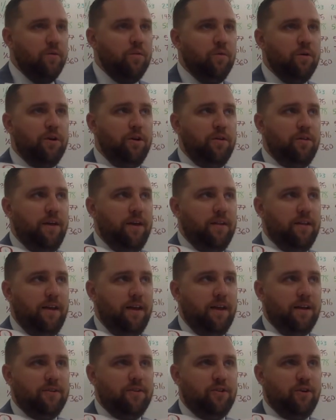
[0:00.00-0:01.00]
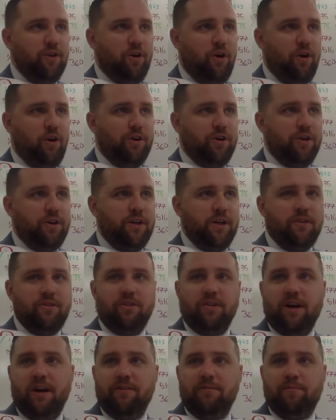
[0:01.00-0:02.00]
What do you think the answer to all your
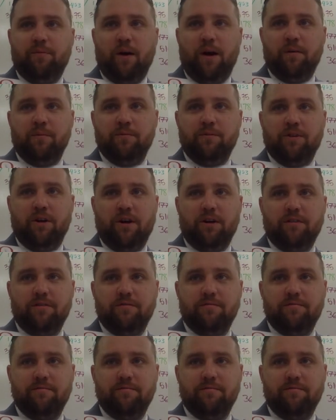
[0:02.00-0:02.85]
kitchen knife problems are?